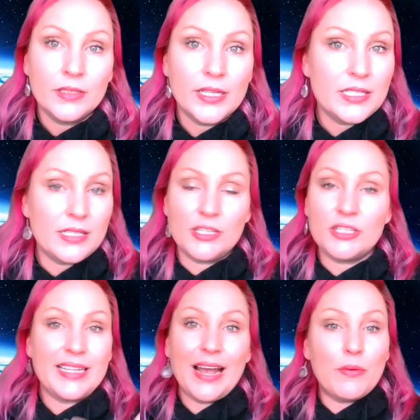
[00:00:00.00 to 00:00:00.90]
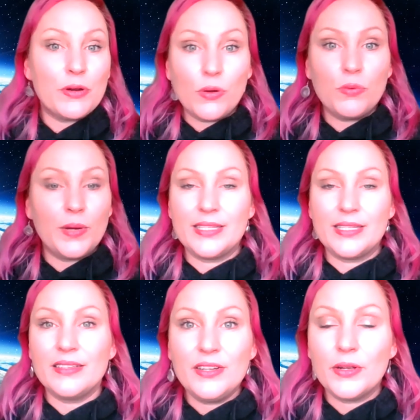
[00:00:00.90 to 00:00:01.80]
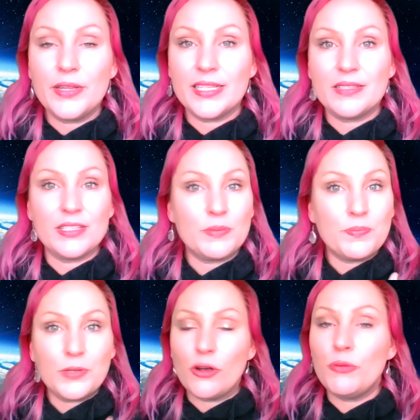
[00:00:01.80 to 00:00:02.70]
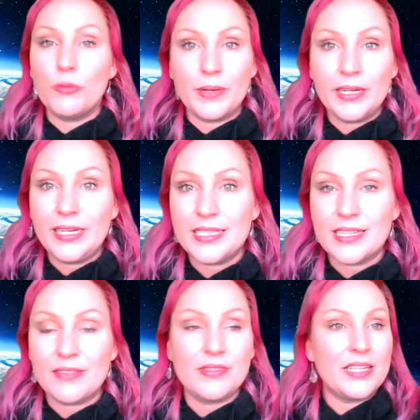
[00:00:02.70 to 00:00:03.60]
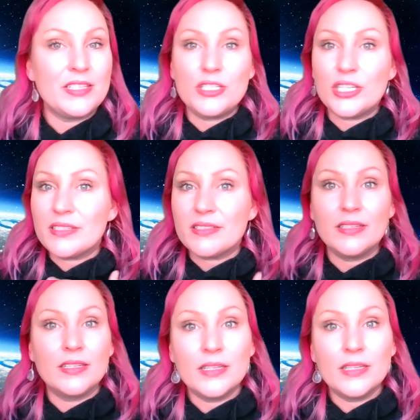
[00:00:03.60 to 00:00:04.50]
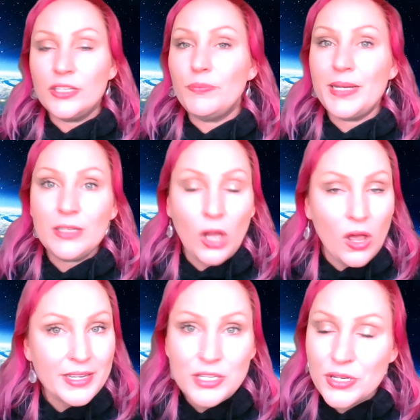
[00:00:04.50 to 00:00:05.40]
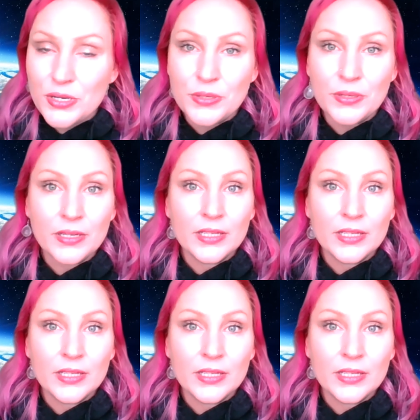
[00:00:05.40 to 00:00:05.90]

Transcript: It's just how it always, you know, there's just comorbidities, and it's just, you've been lied to.